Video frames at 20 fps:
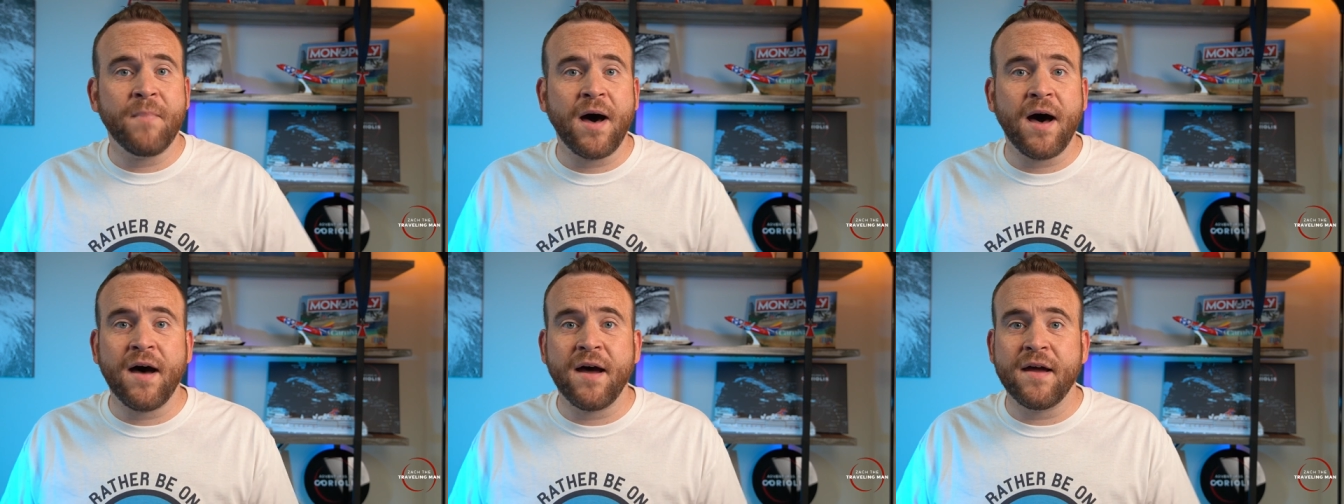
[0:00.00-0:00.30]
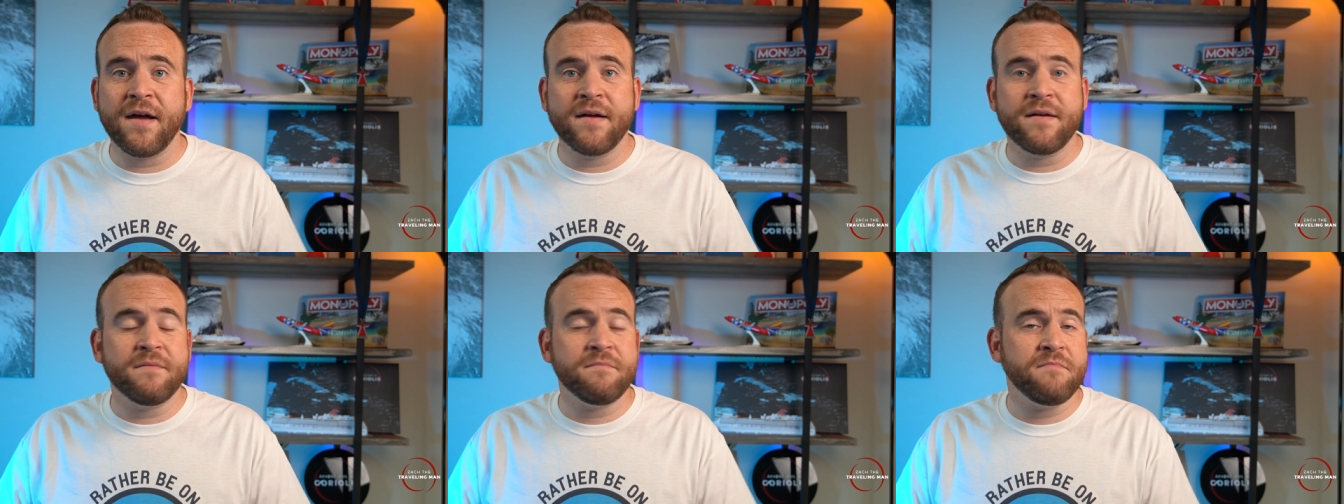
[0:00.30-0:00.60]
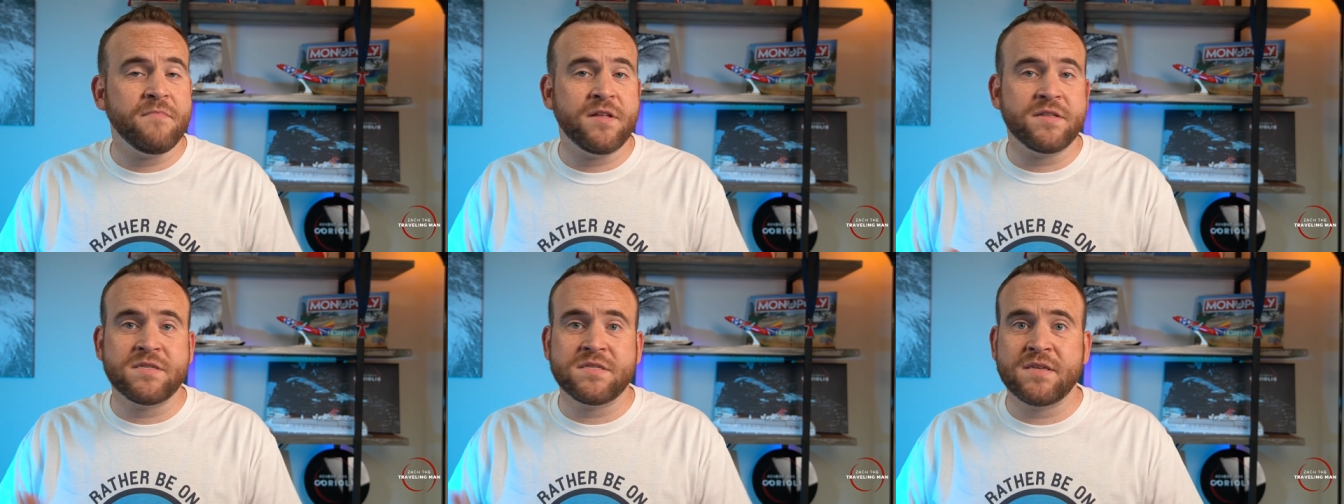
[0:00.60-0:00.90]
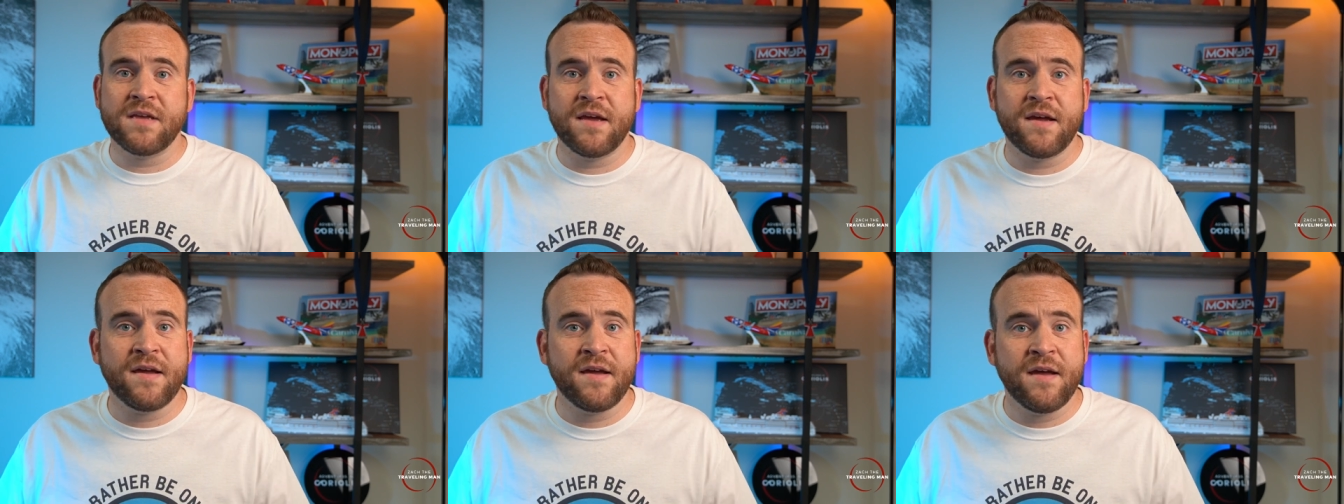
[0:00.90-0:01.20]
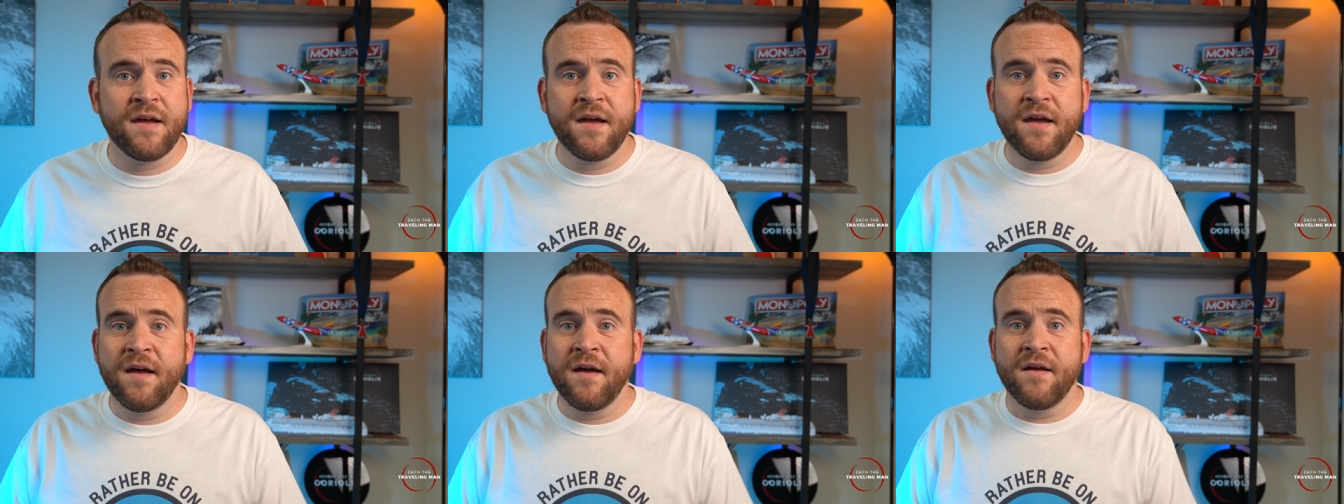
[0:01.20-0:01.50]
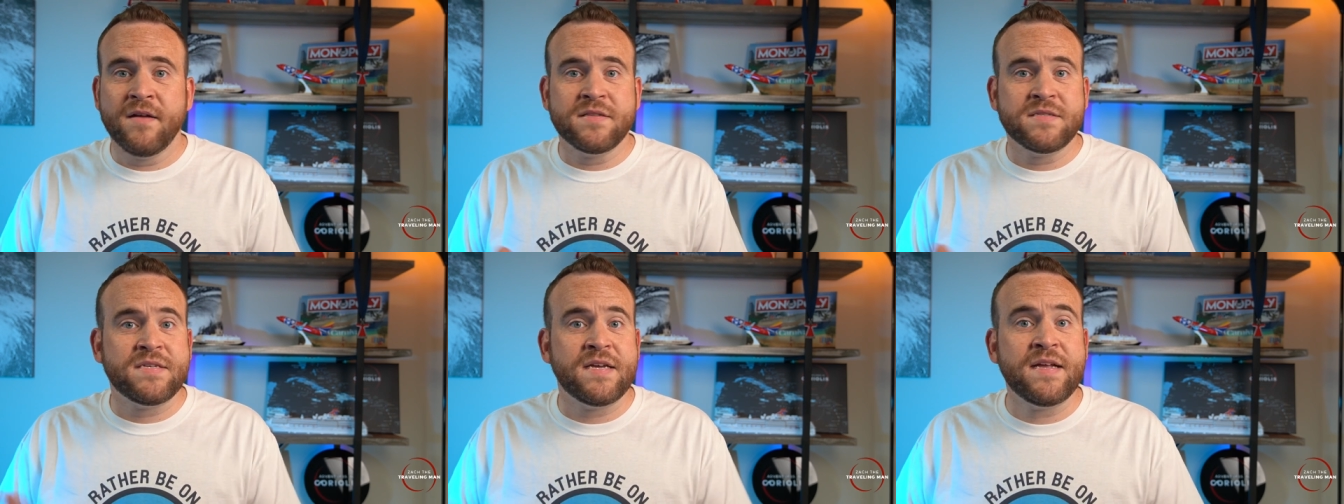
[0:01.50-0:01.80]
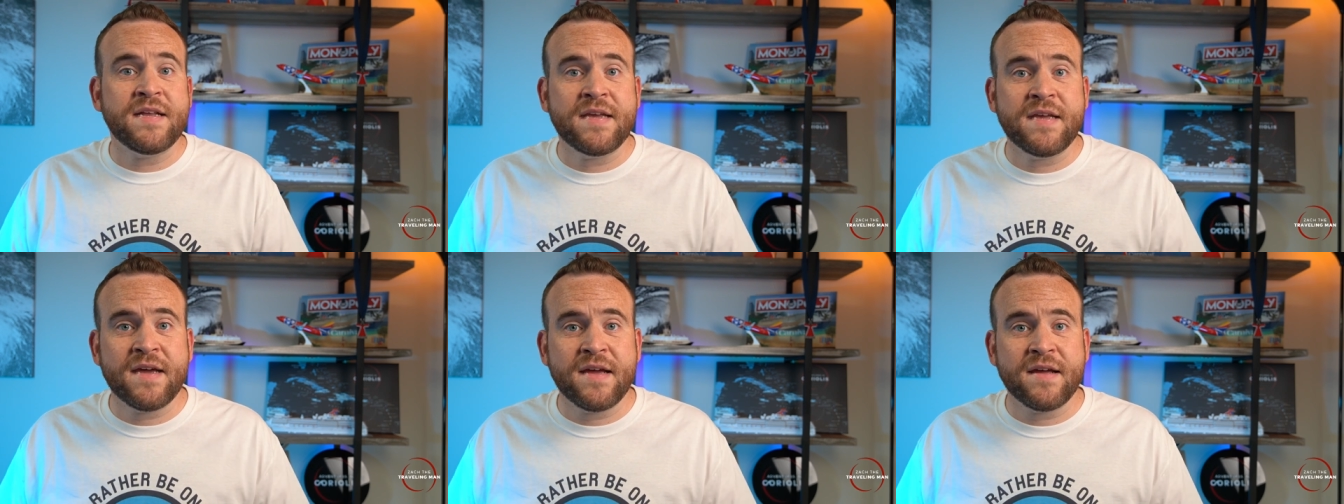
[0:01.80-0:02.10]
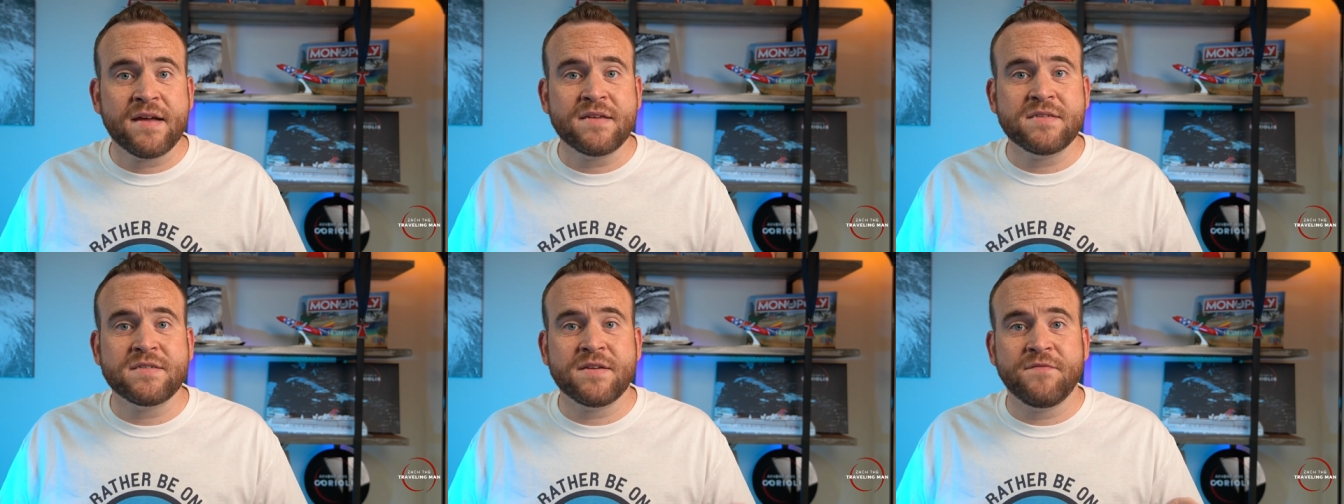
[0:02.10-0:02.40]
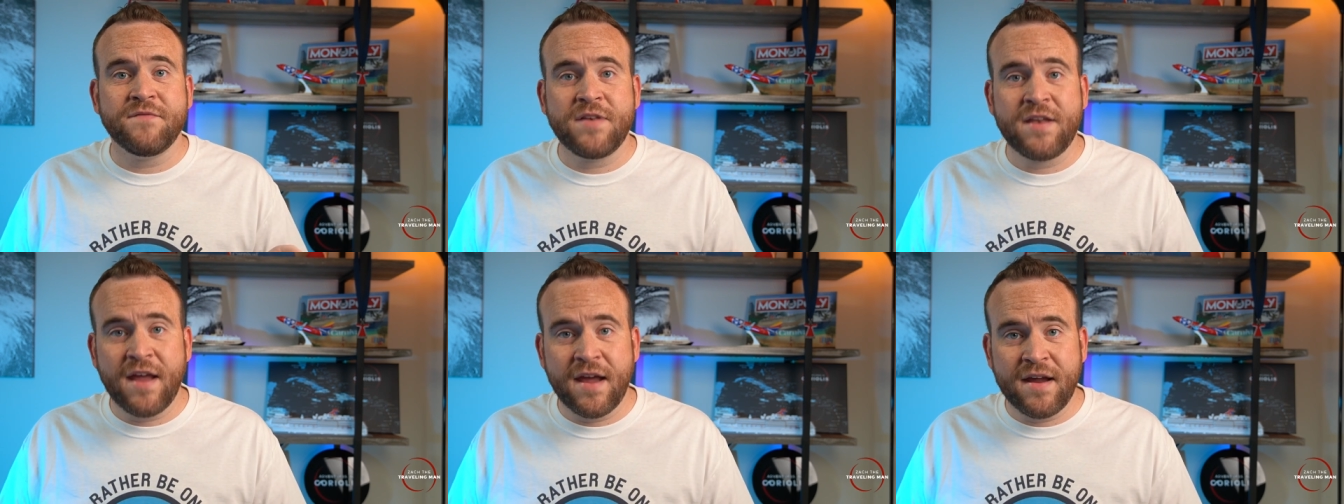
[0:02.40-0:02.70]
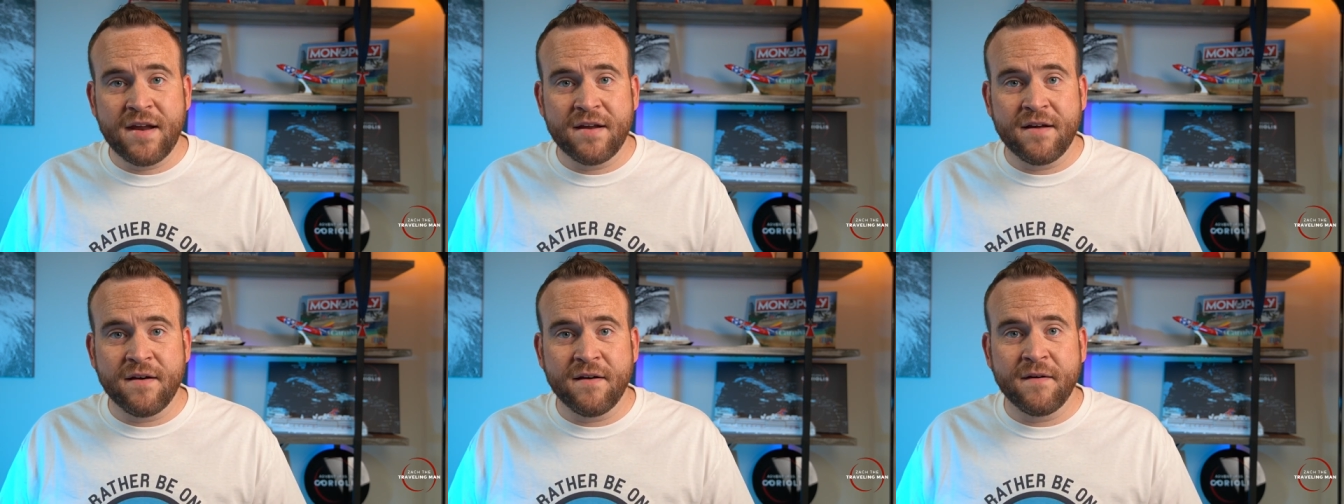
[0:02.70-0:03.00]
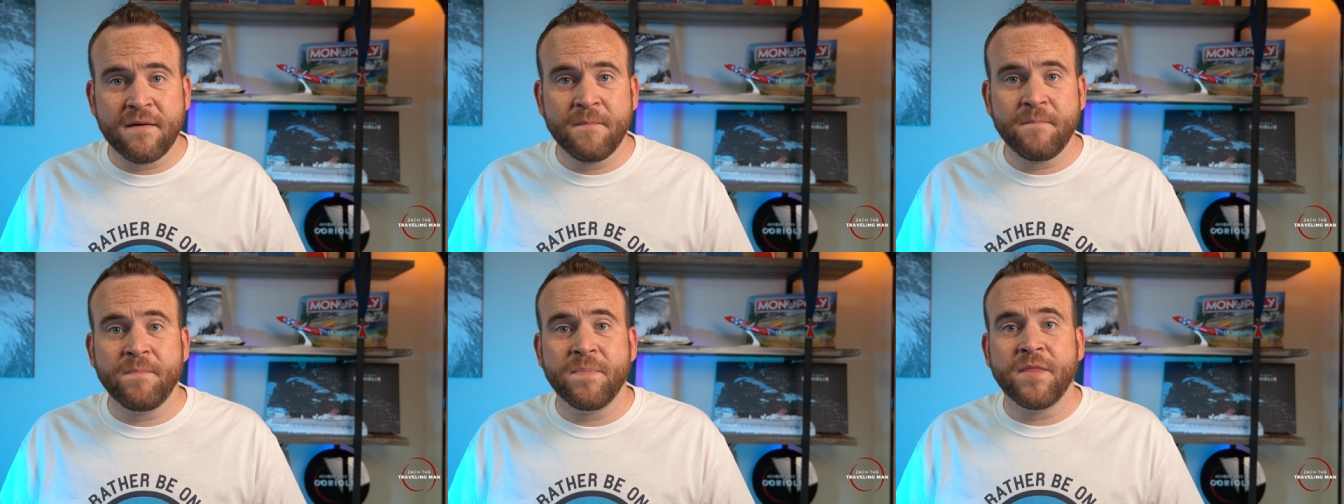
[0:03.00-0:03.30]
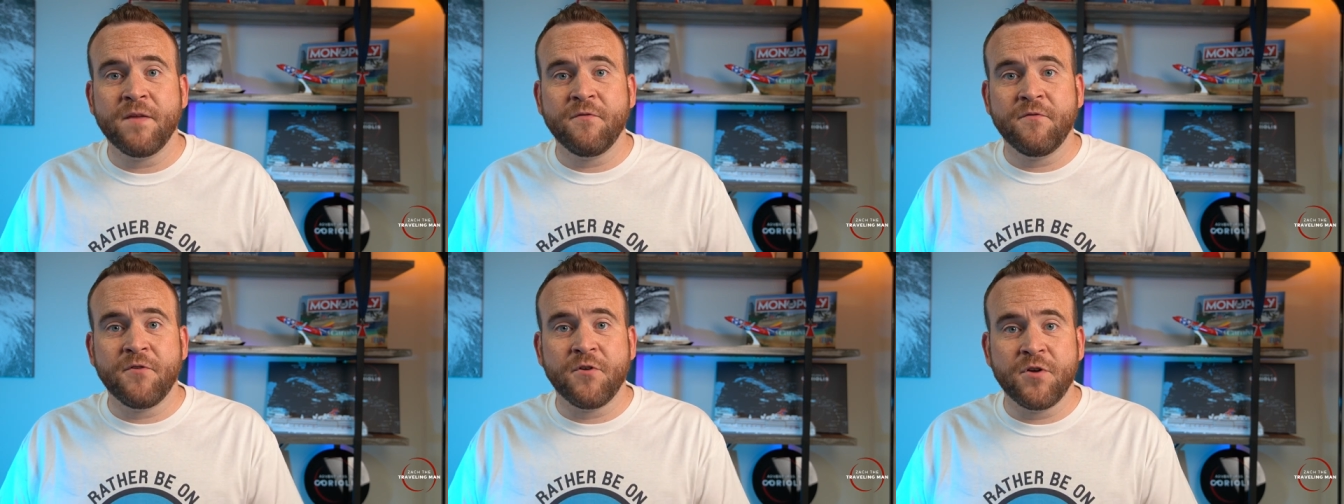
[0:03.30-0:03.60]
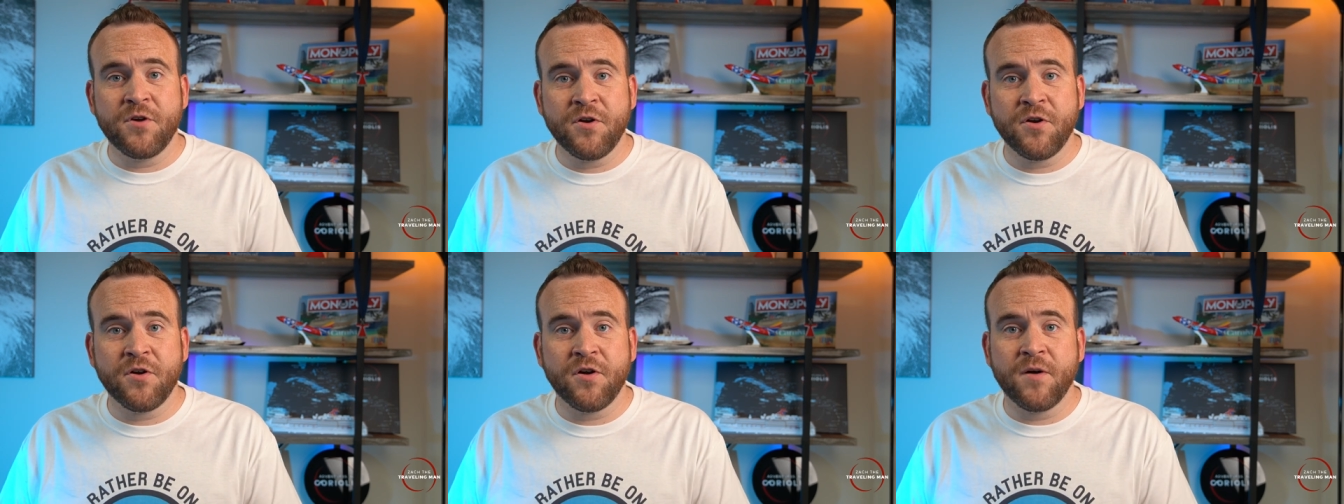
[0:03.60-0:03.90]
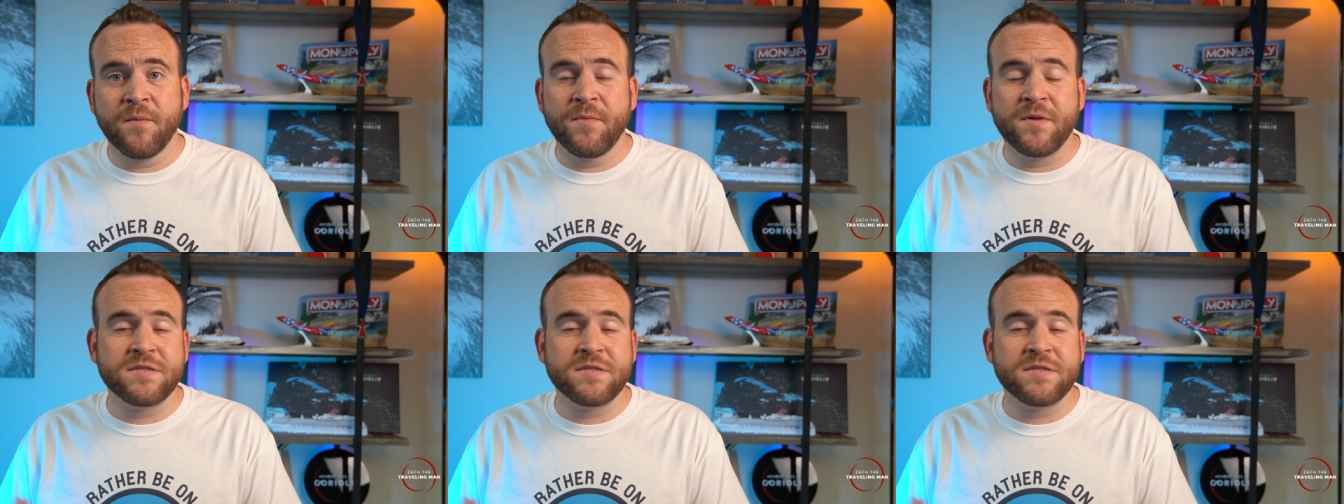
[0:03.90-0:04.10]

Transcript: buying, let's say, 10 gigs of data for Europe.